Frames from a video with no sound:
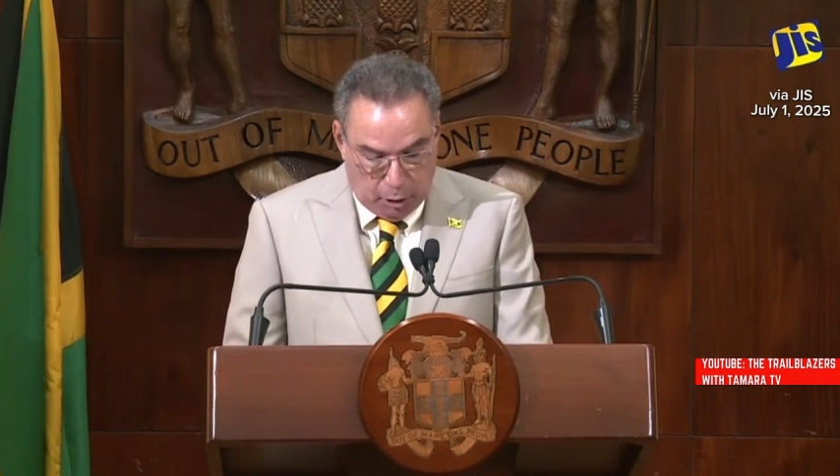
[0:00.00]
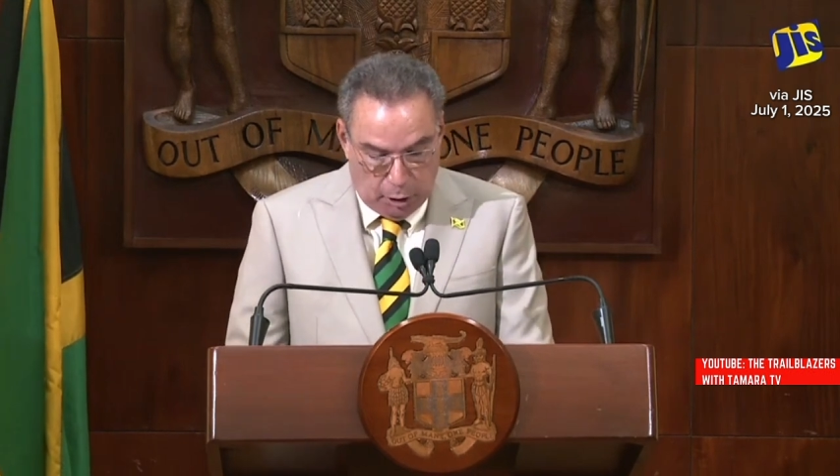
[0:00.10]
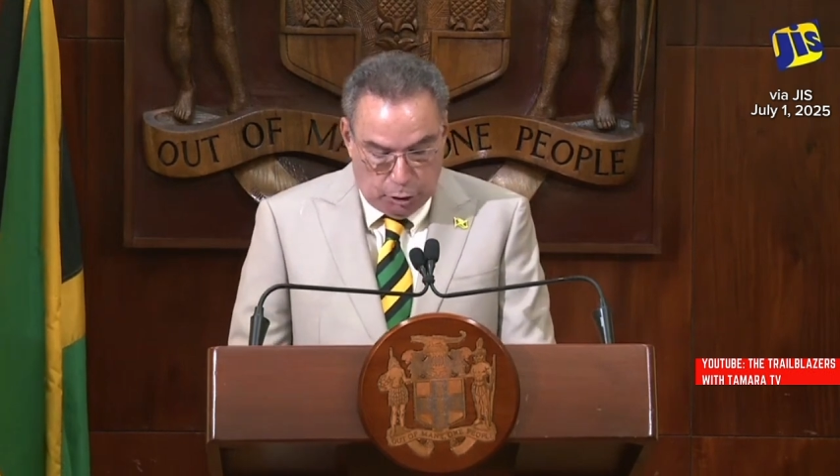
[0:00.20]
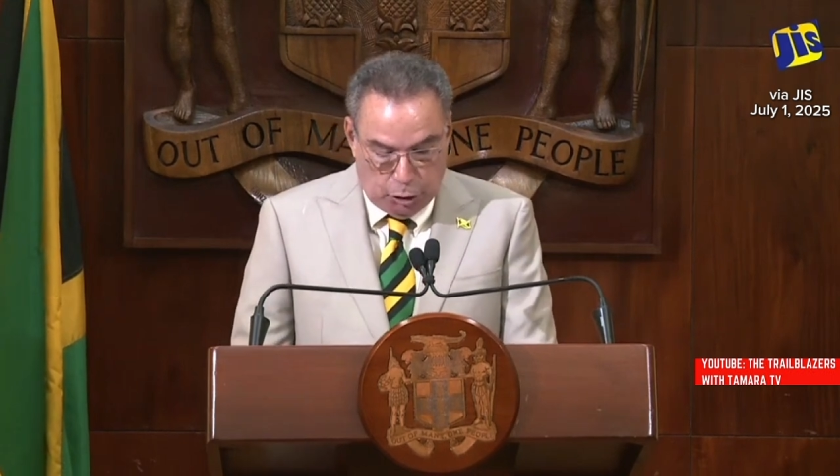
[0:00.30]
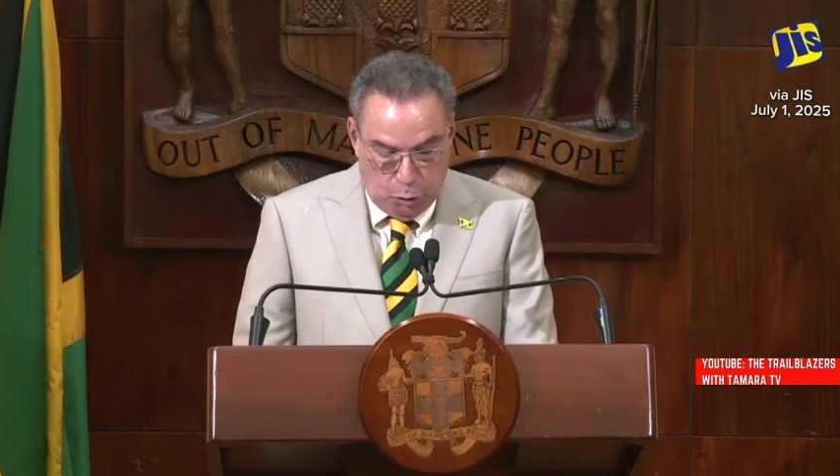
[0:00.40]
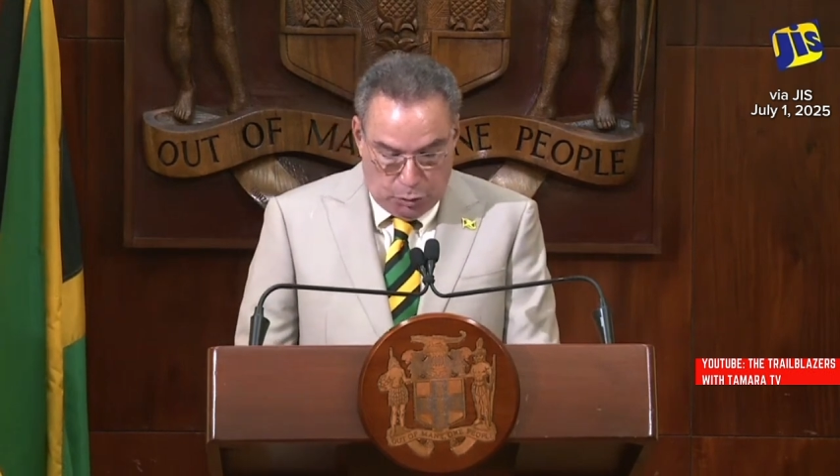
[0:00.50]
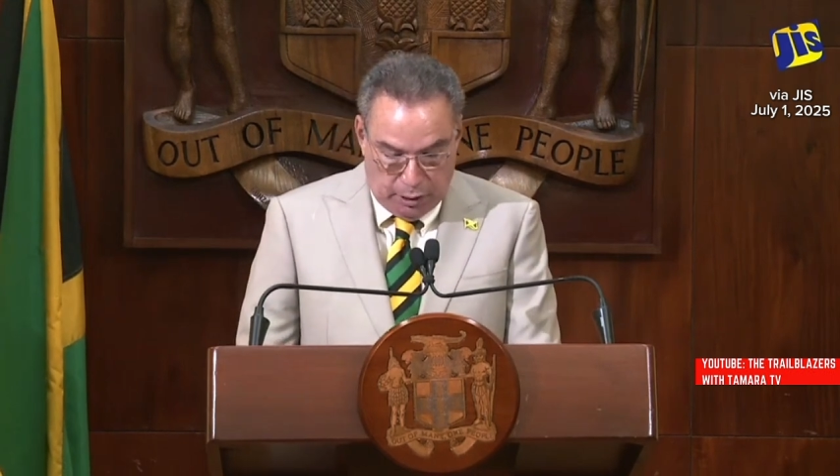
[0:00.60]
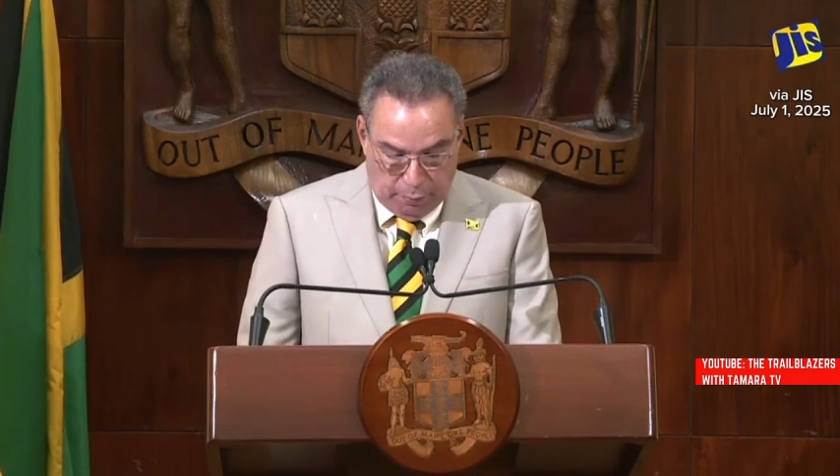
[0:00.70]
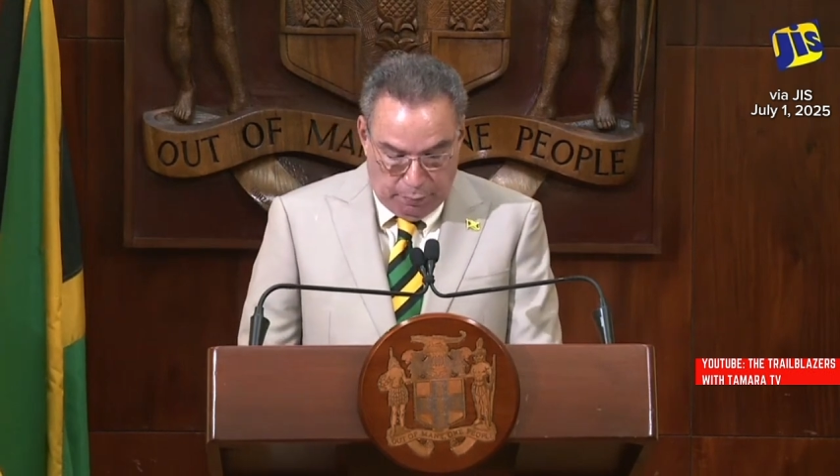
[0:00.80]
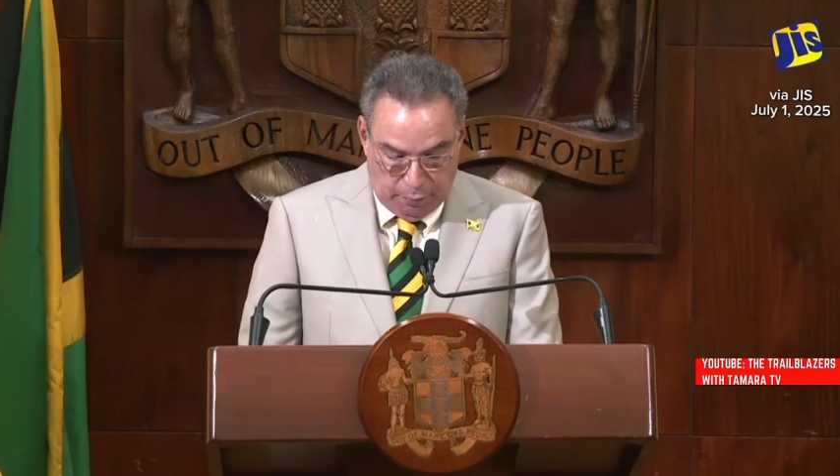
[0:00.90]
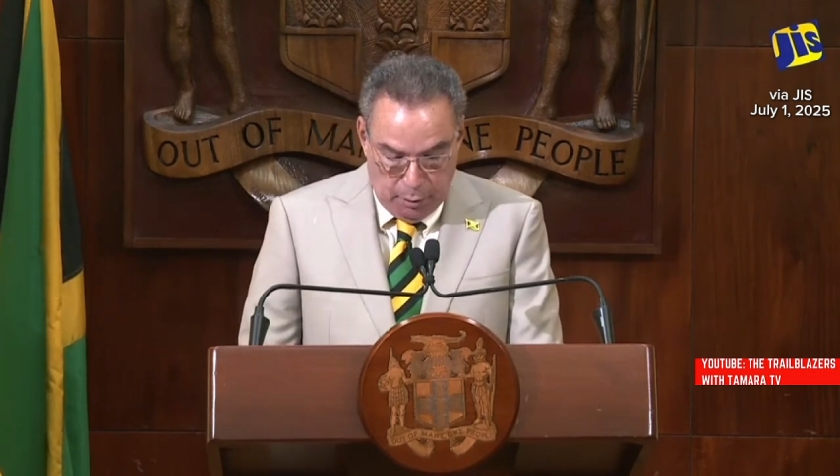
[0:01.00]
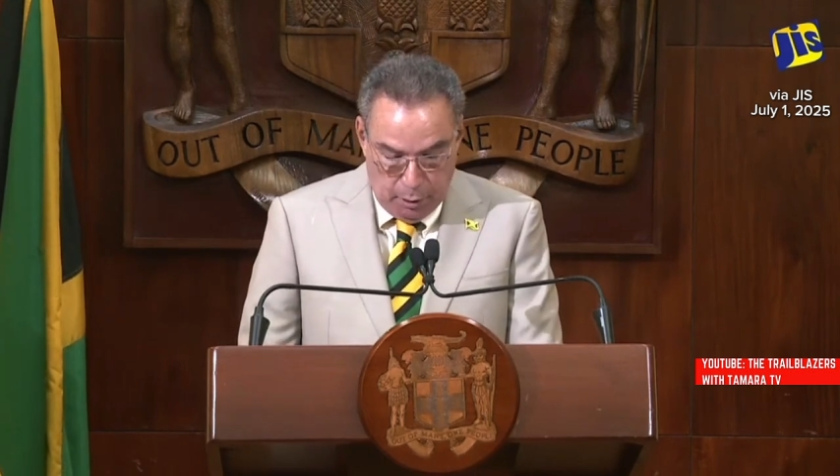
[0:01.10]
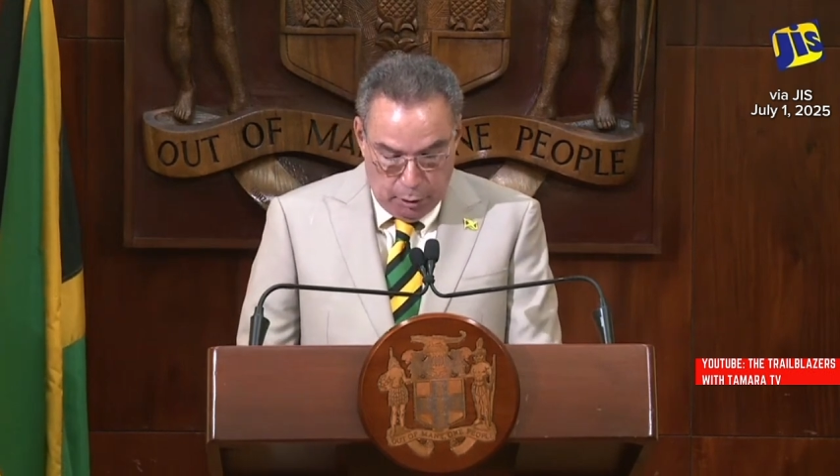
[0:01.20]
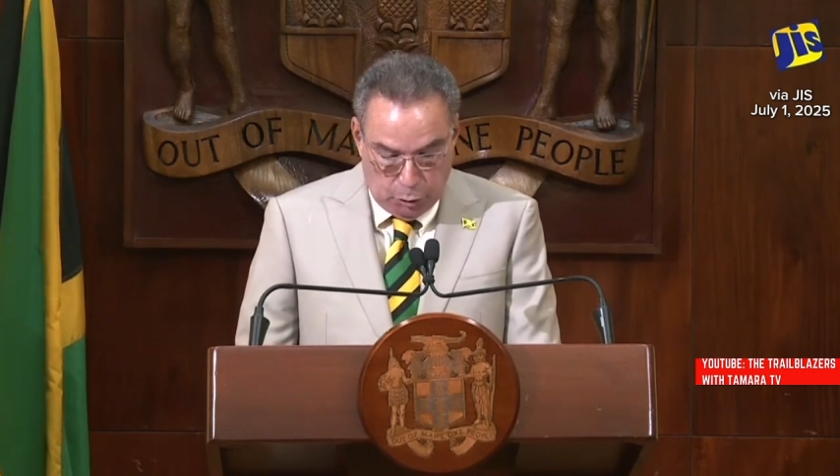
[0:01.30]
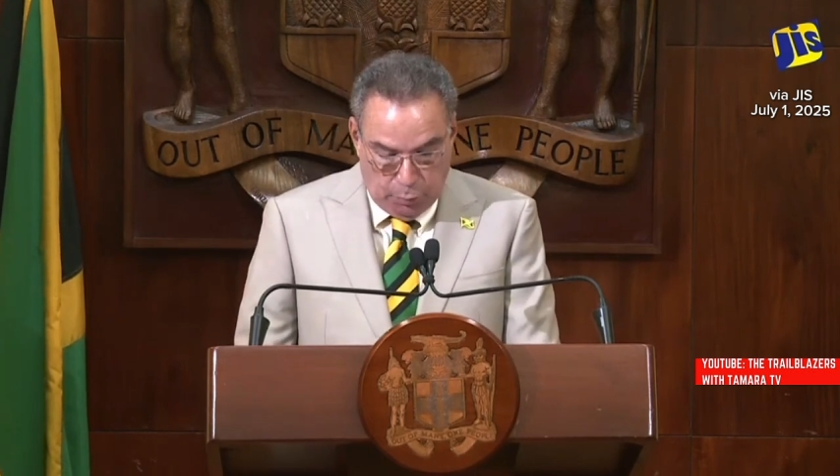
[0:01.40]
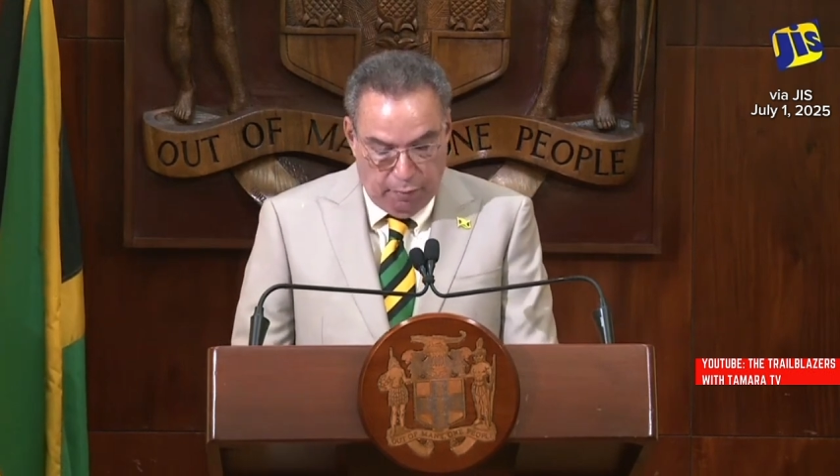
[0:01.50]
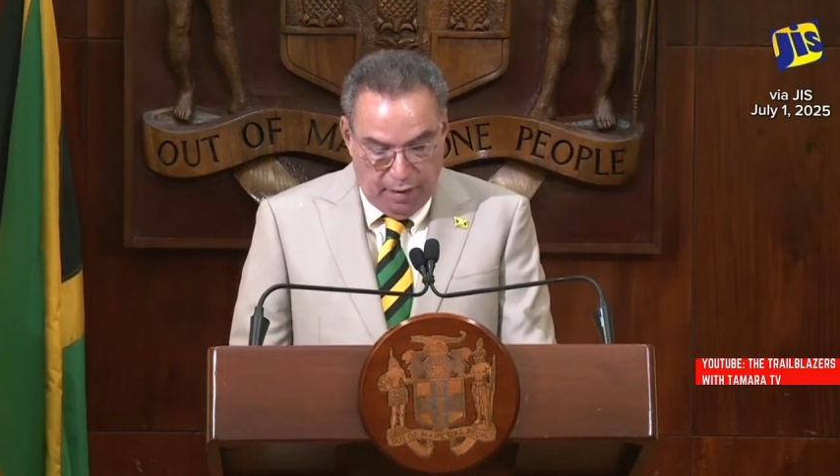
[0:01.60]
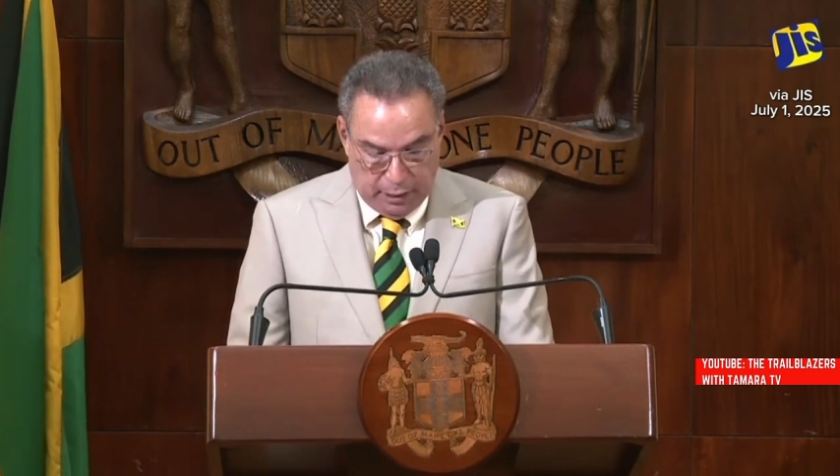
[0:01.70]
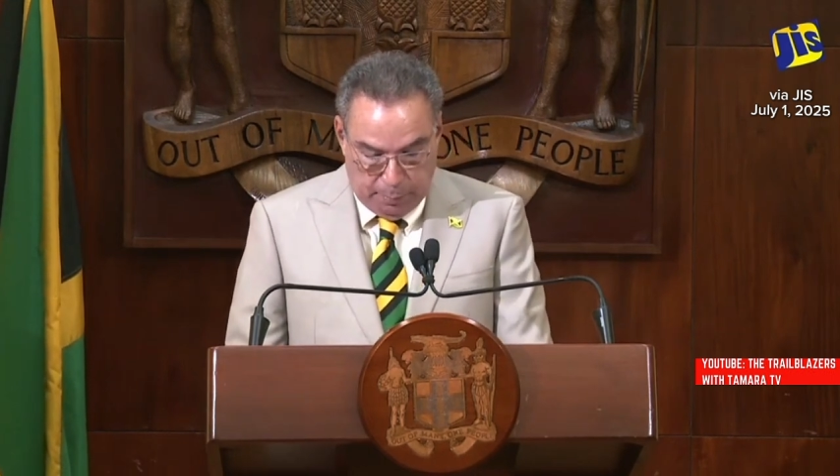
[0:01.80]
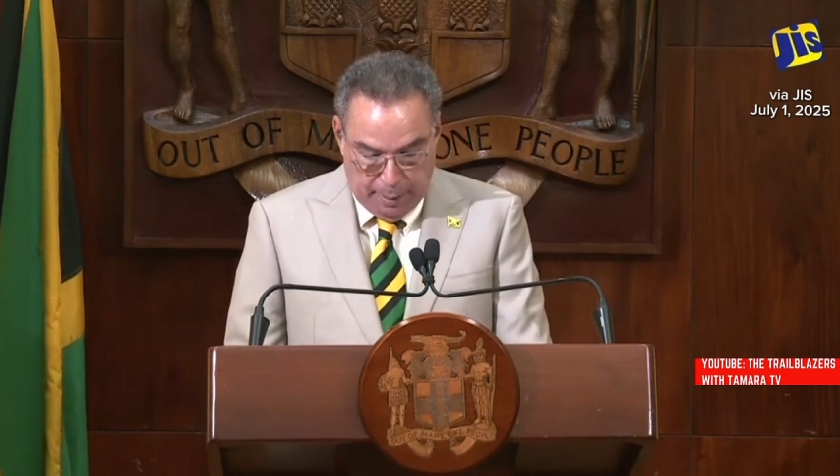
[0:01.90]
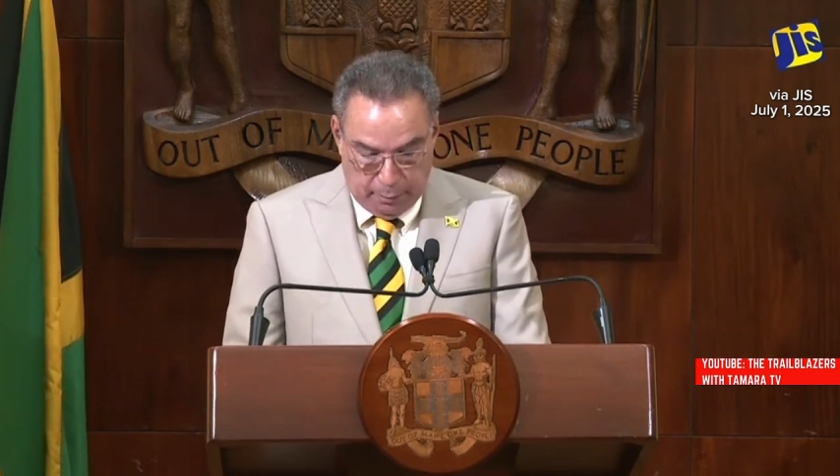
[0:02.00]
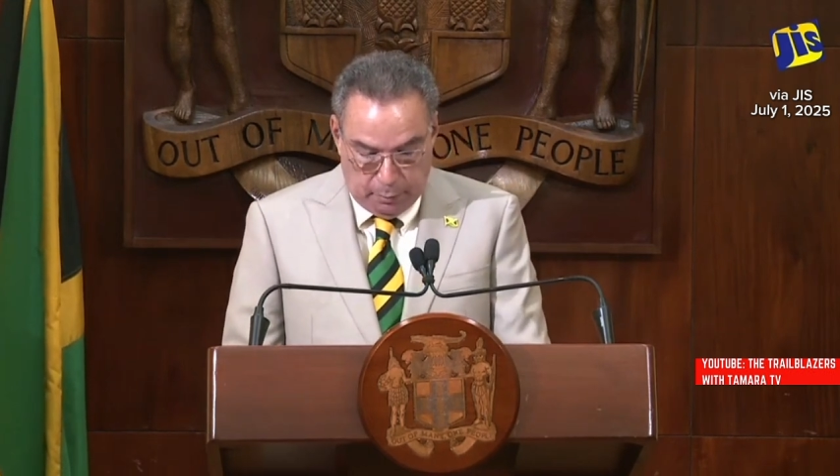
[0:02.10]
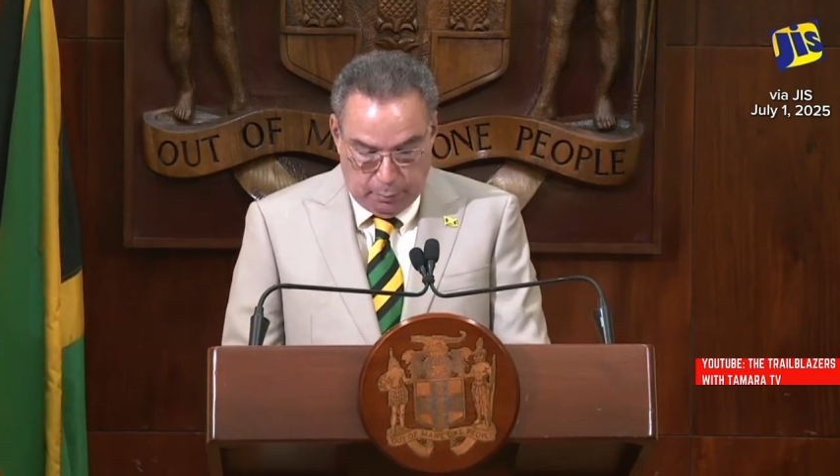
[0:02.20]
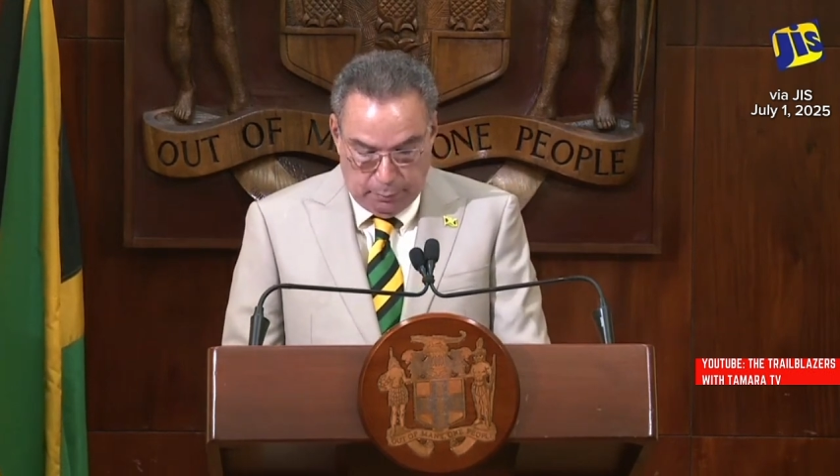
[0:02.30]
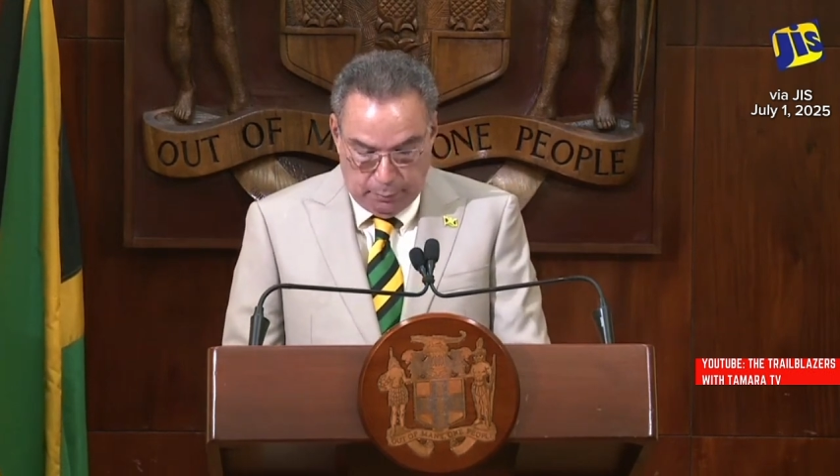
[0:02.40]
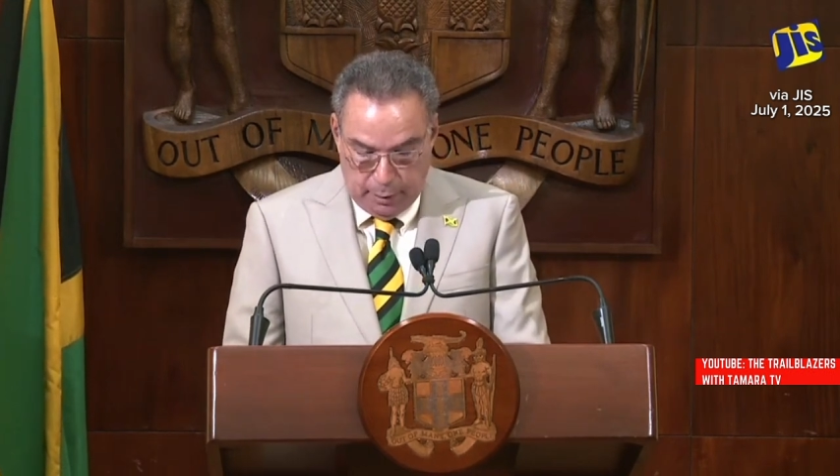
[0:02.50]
conducive to investment.